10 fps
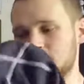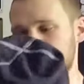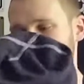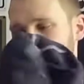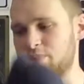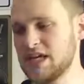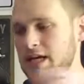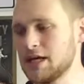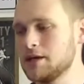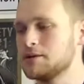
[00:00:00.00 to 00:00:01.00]
just a
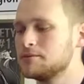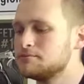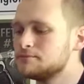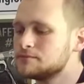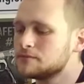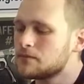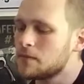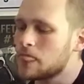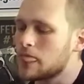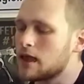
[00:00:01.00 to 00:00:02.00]
beanie,
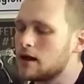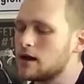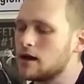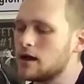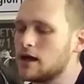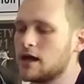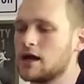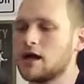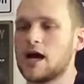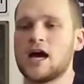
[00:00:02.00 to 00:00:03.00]

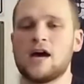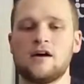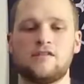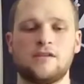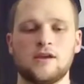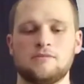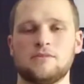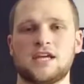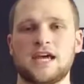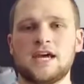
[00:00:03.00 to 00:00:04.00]
and I have
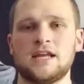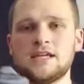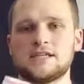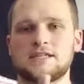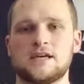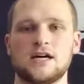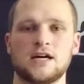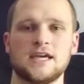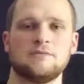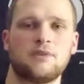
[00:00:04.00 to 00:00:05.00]
Mechanics
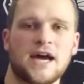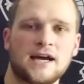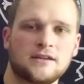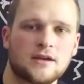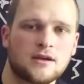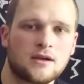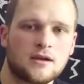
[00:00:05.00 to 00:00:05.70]
Impact